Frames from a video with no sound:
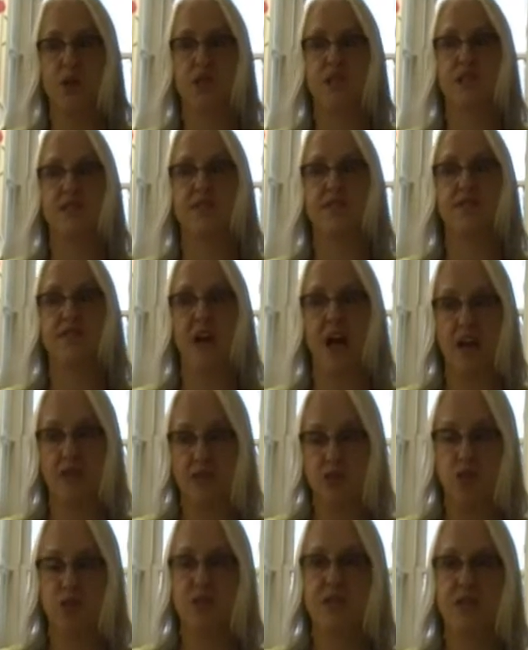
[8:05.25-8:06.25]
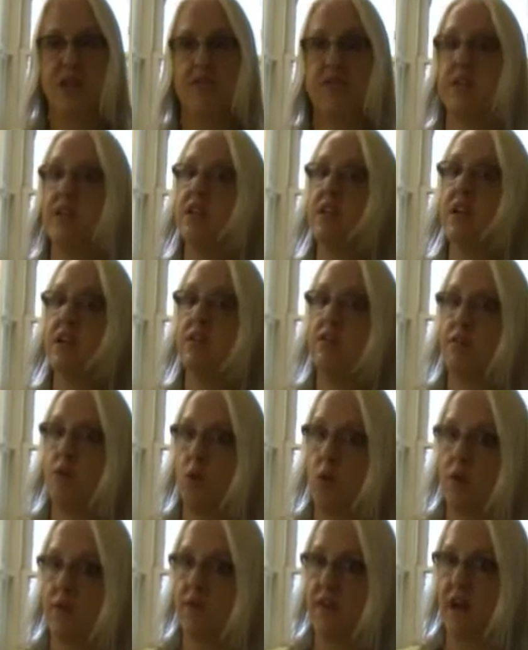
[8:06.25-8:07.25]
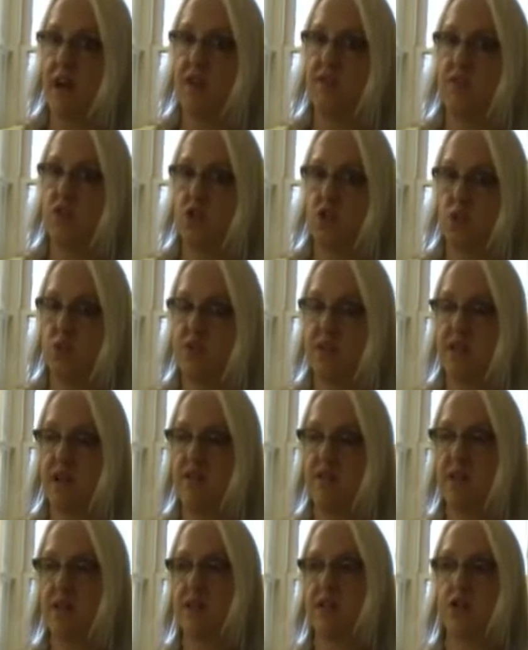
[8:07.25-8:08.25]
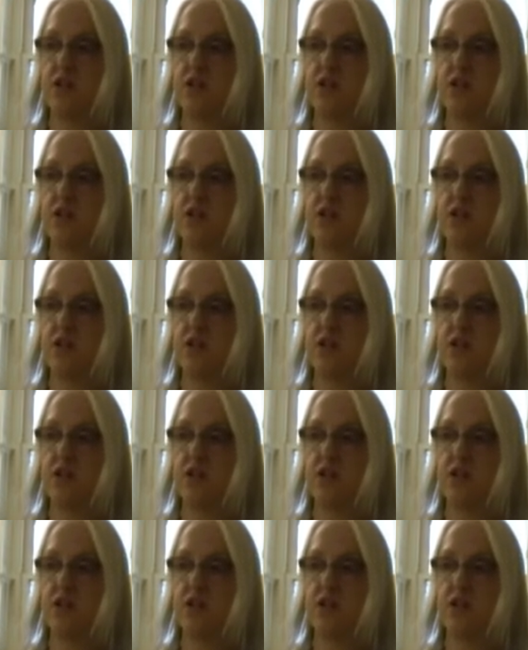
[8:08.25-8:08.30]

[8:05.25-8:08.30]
which is 527-4527.